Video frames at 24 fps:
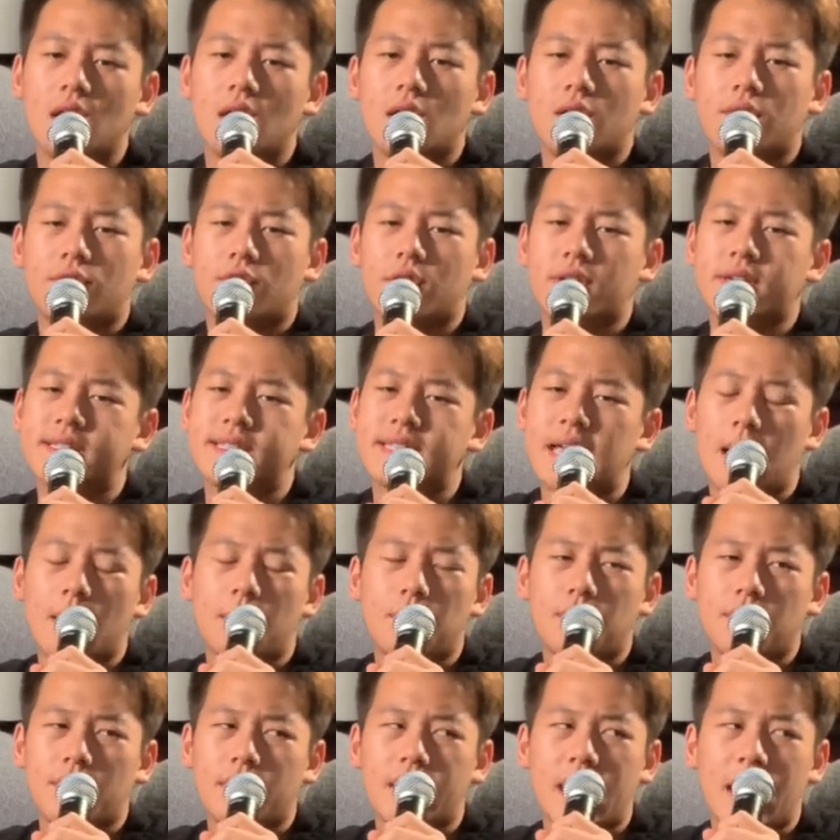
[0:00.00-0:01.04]
For
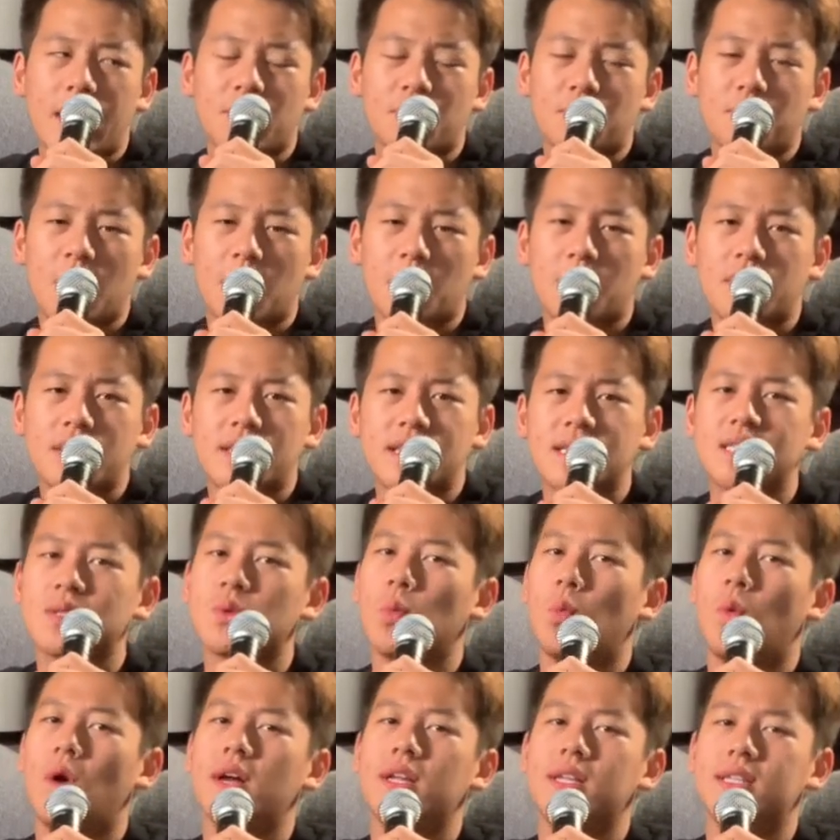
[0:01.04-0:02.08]
example, I remember this
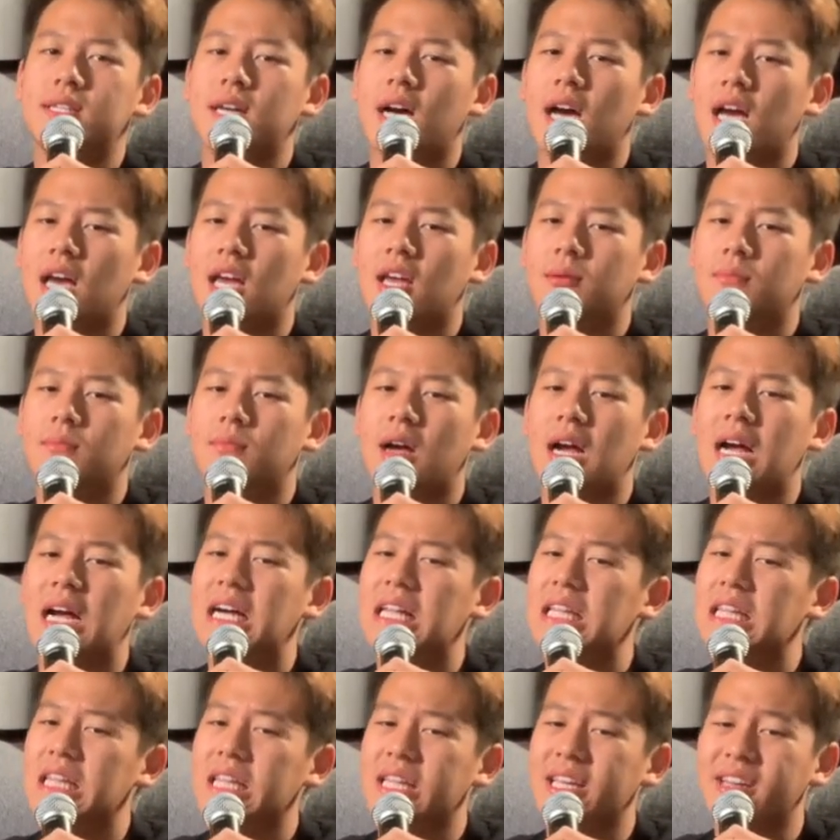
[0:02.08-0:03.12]
one time
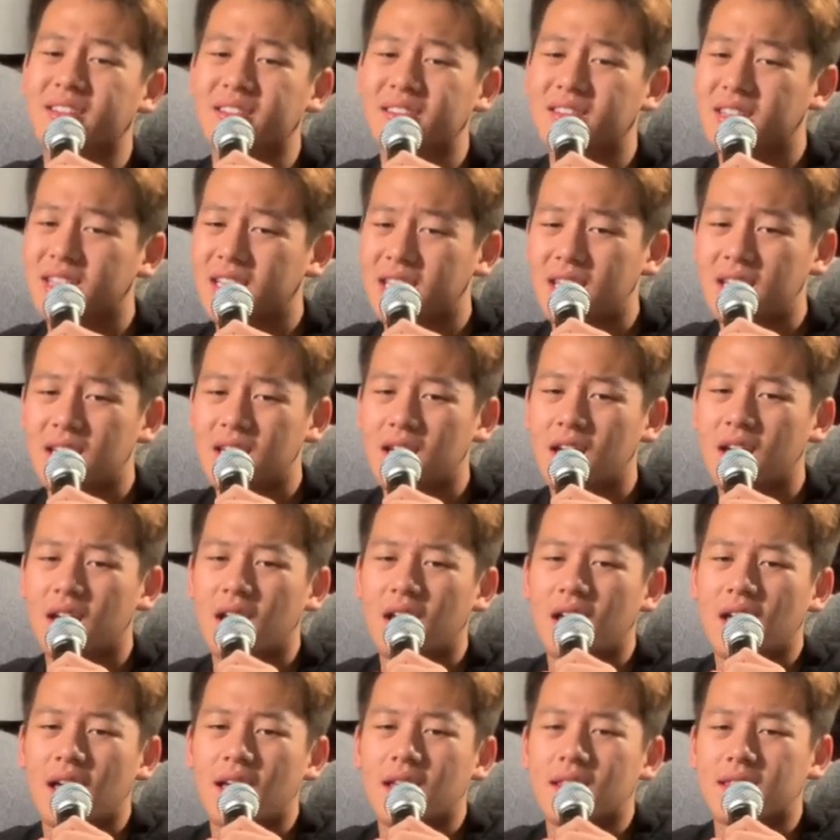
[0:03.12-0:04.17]
clearly
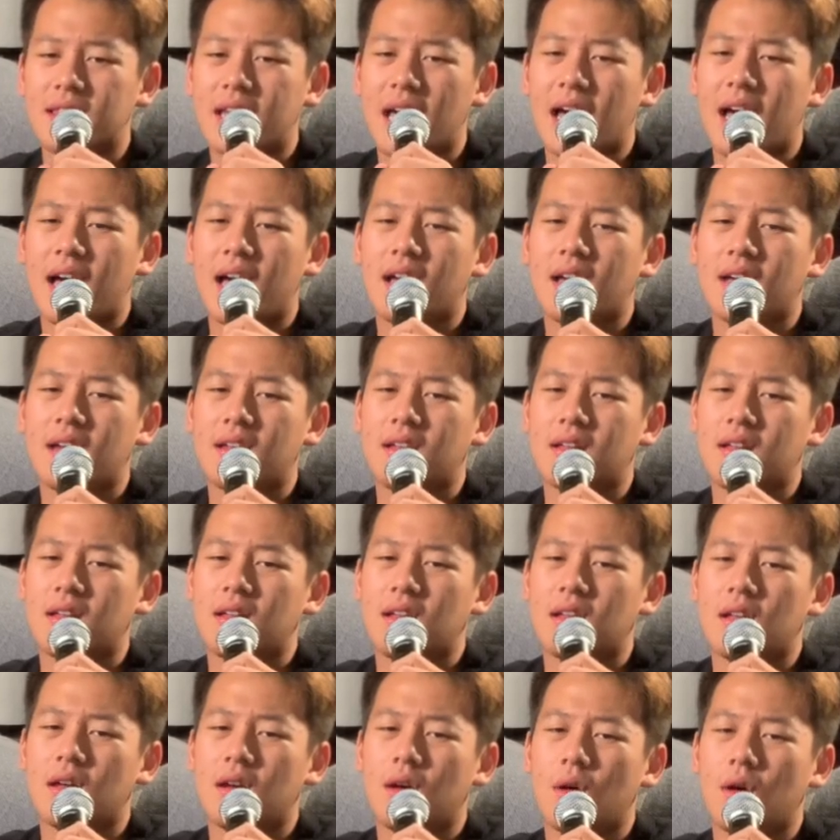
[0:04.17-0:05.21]
that
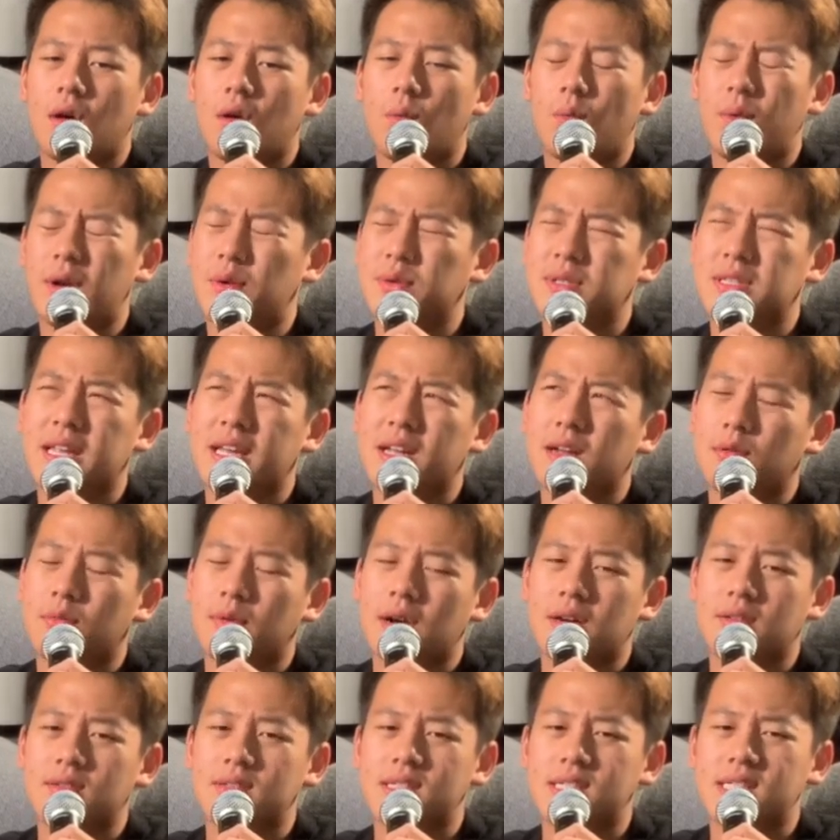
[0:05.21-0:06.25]
when I was like
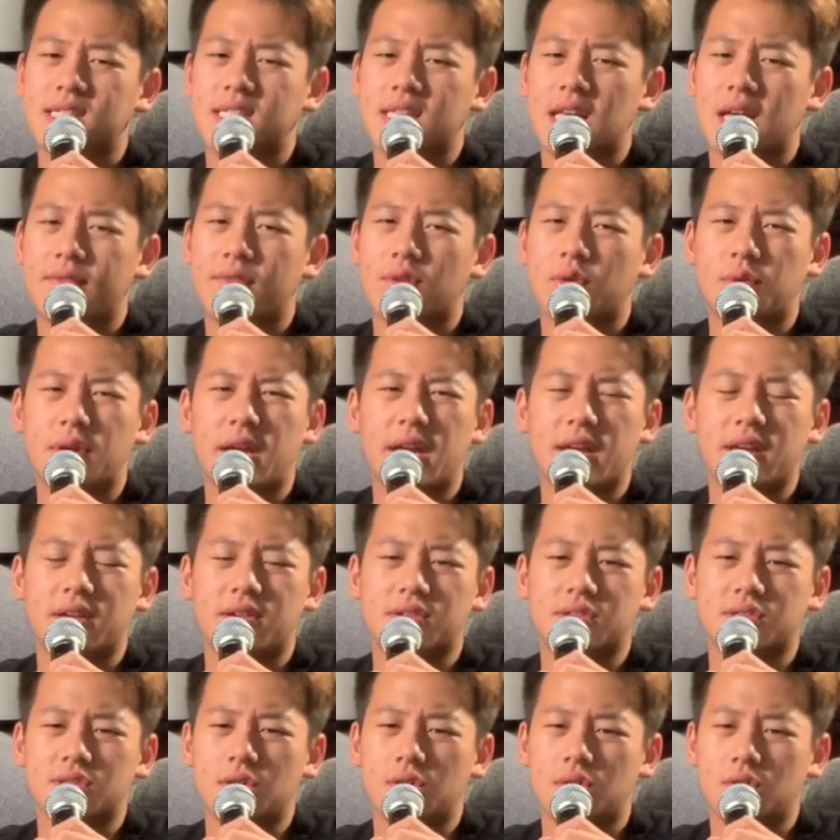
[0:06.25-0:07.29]
around 7 or 8
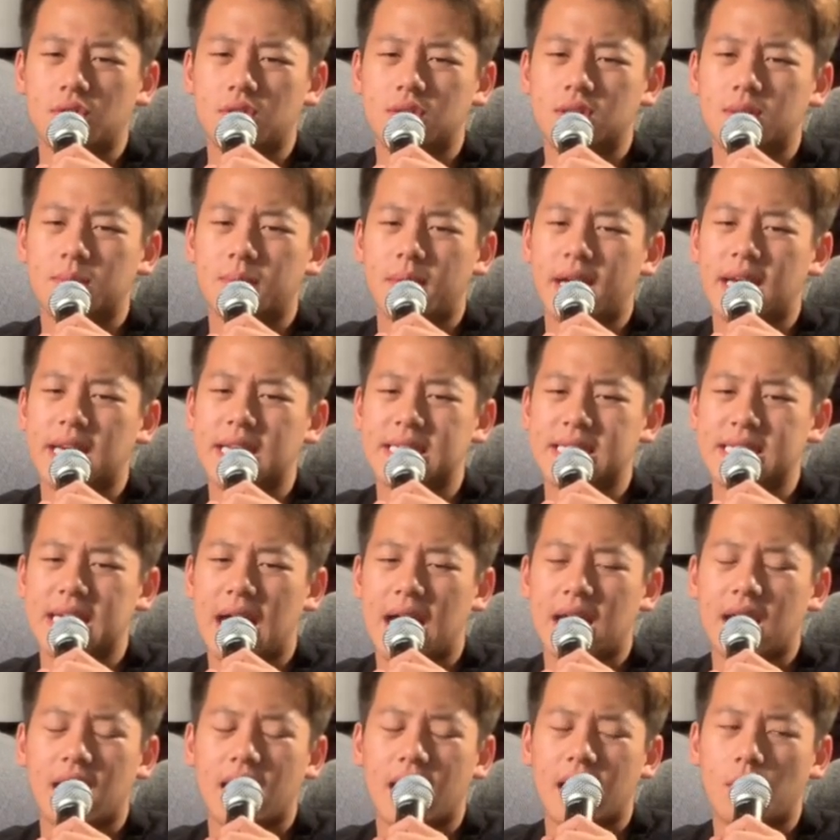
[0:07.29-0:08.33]
years old, my
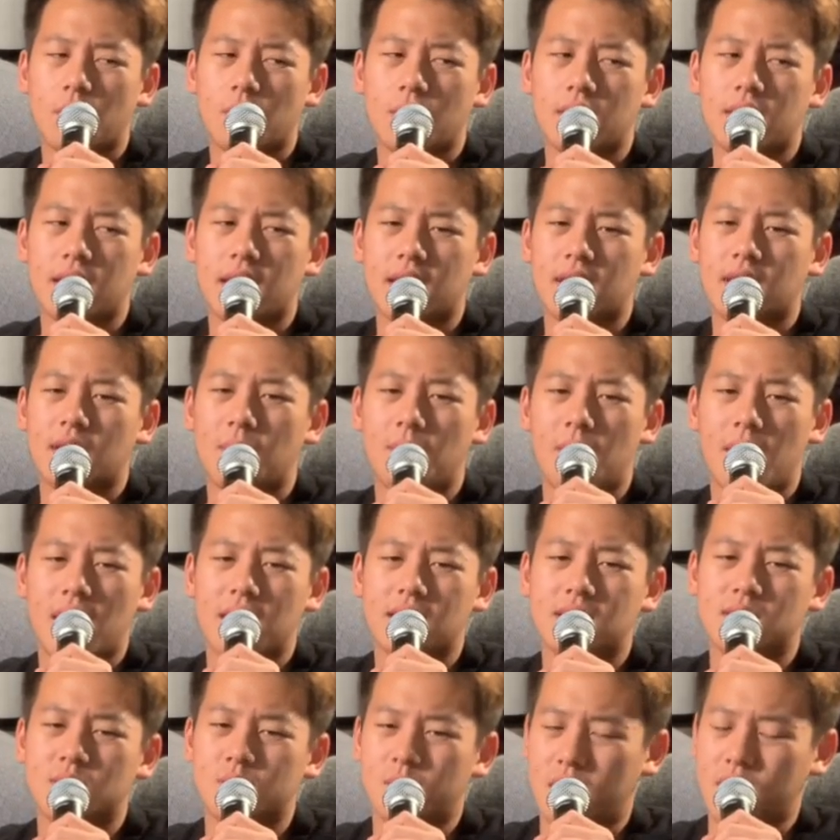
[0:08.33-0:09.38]
dad and I were in like the
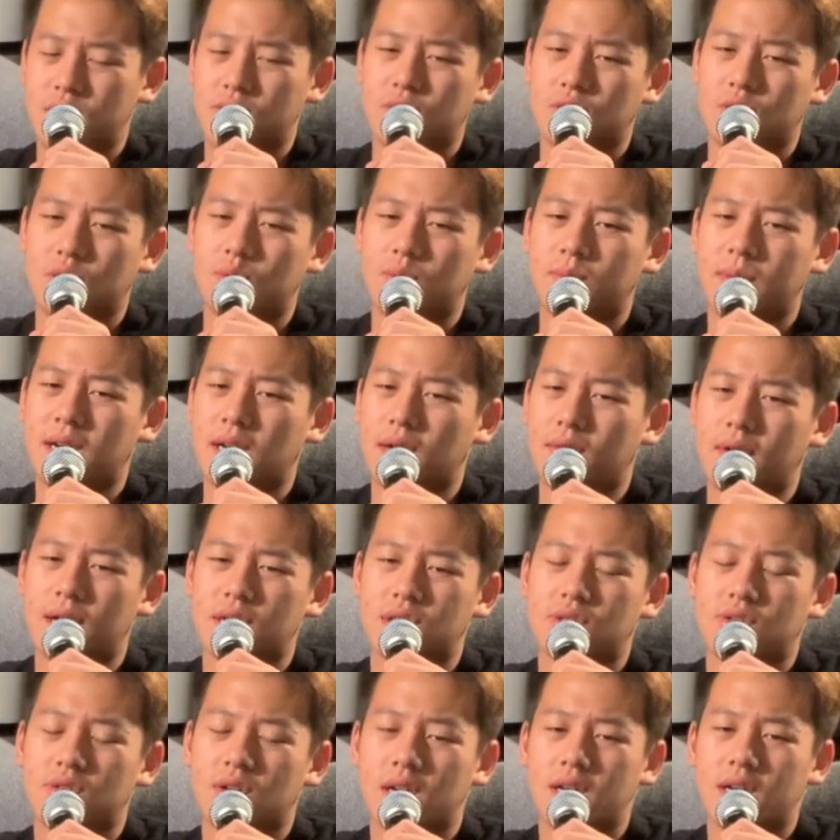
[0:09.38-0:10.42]
men's restroom at a
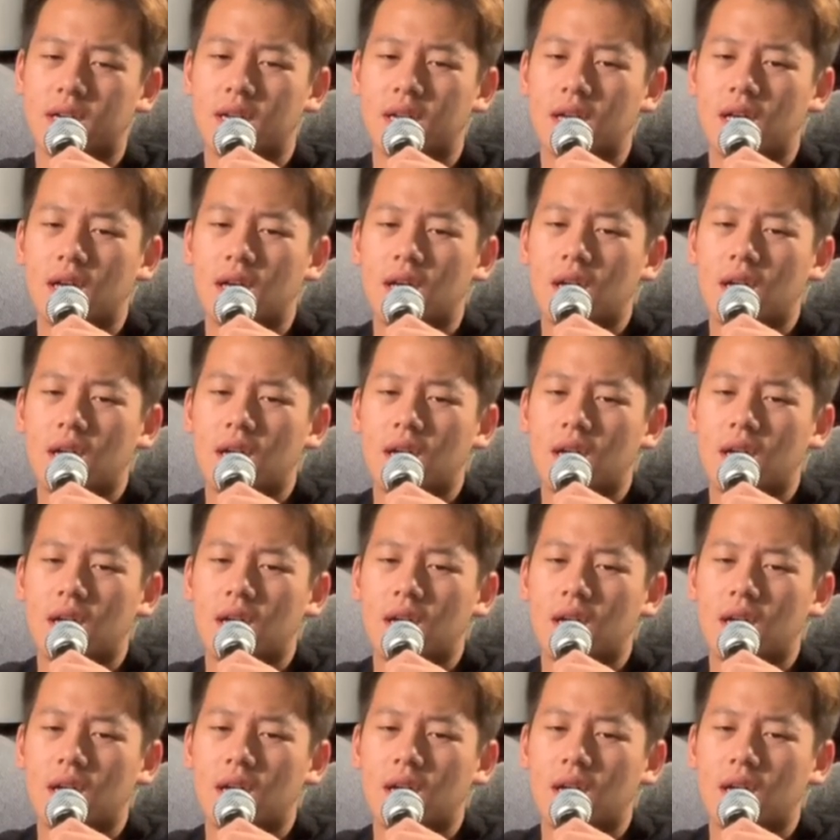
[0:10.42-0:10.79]
restaurant.